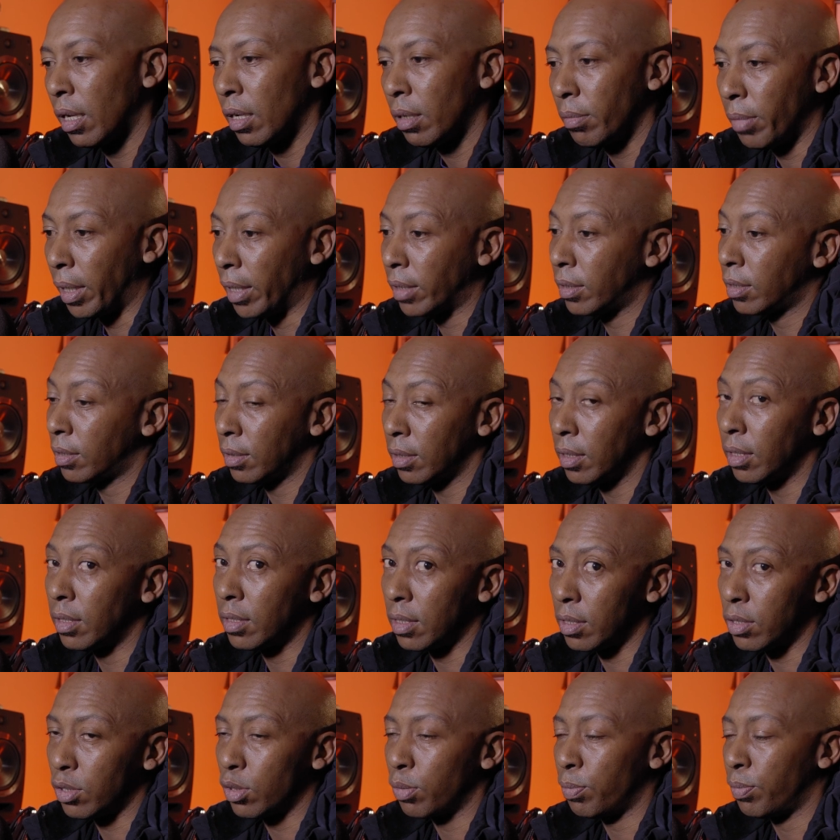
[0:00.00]
But it's
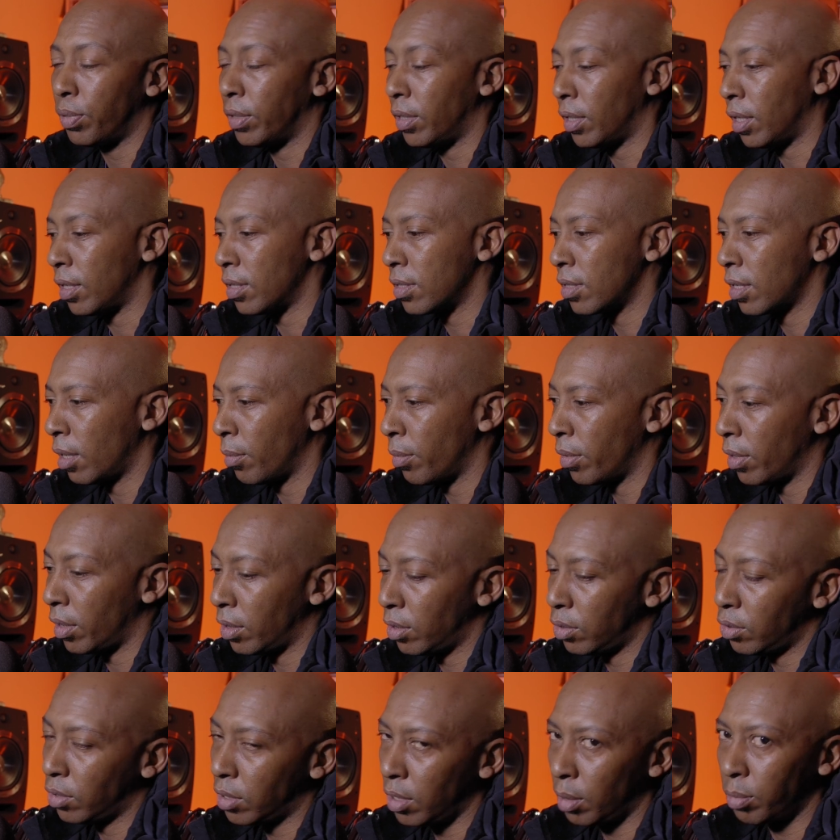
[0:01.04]
a super nice camera. It
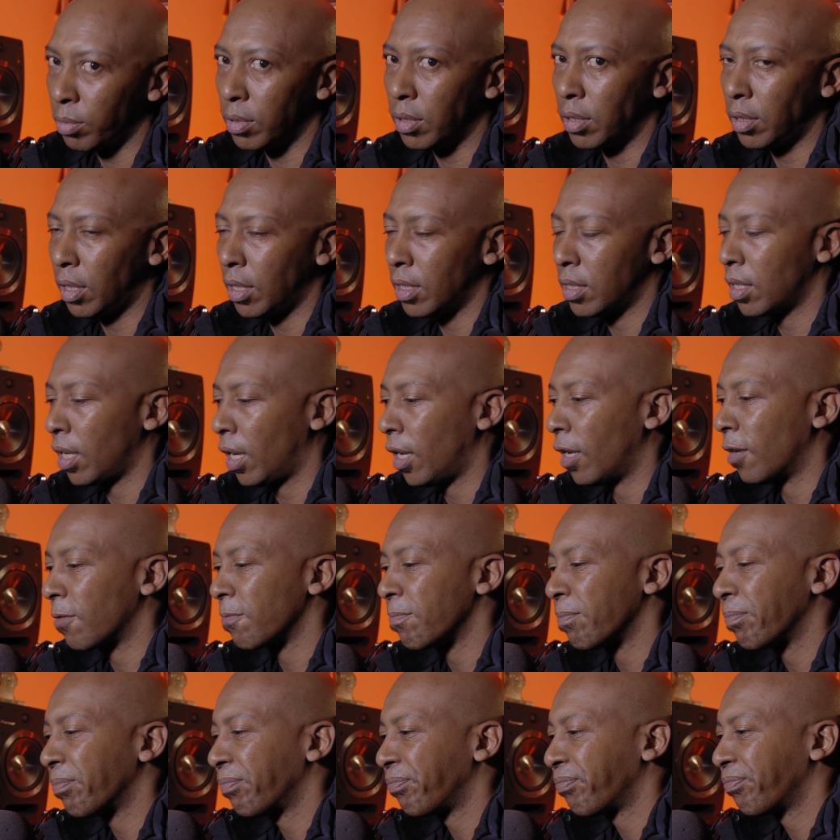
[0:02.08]
shoots up to 6K,
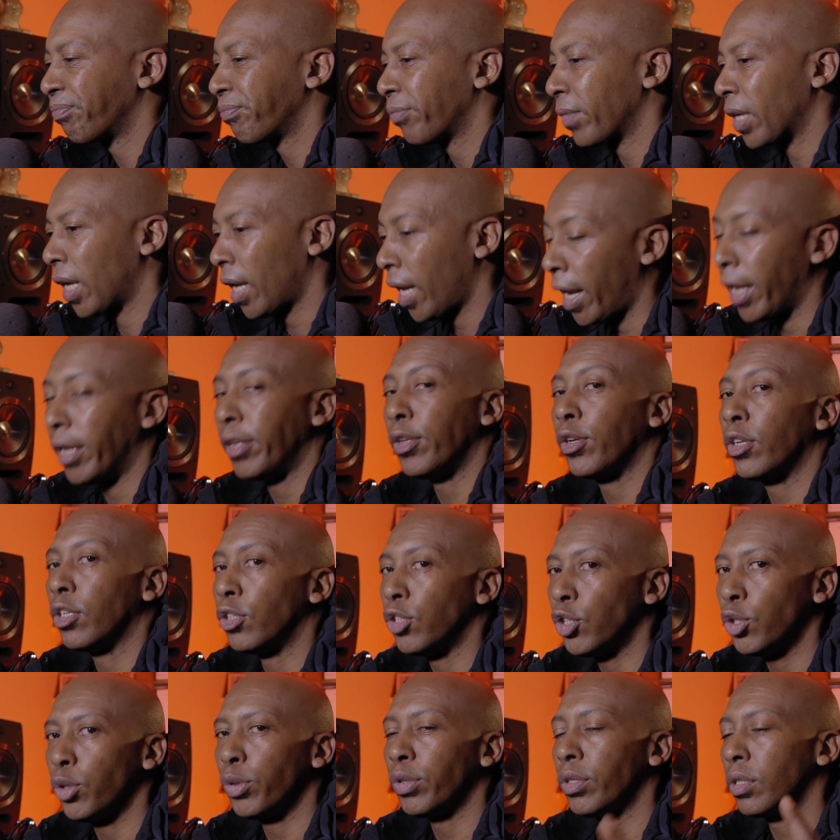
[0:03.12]
and you can
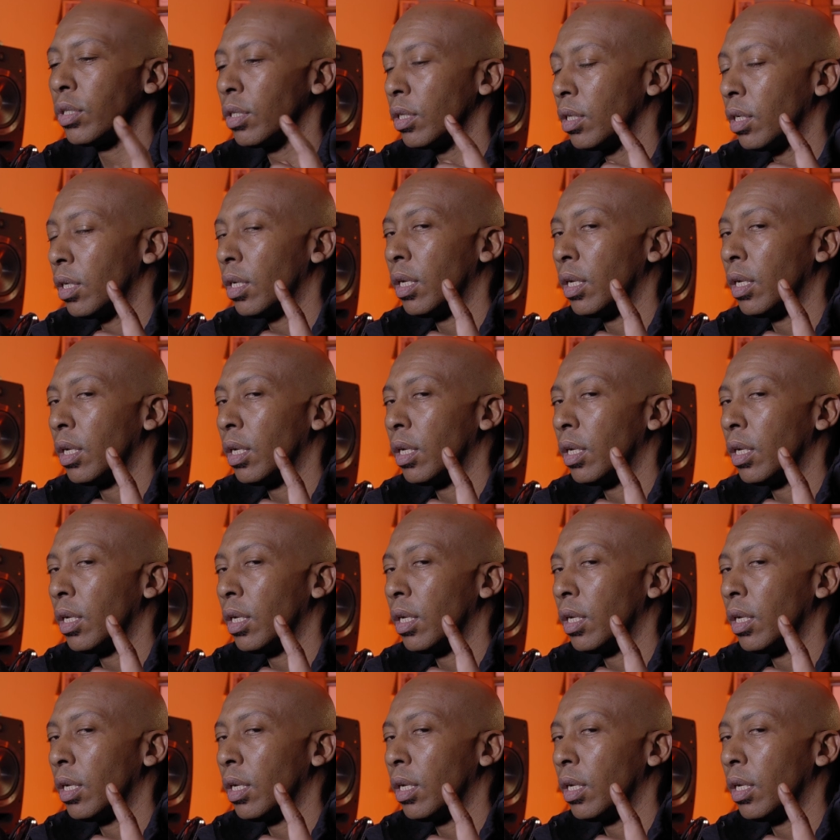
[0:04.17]
shoot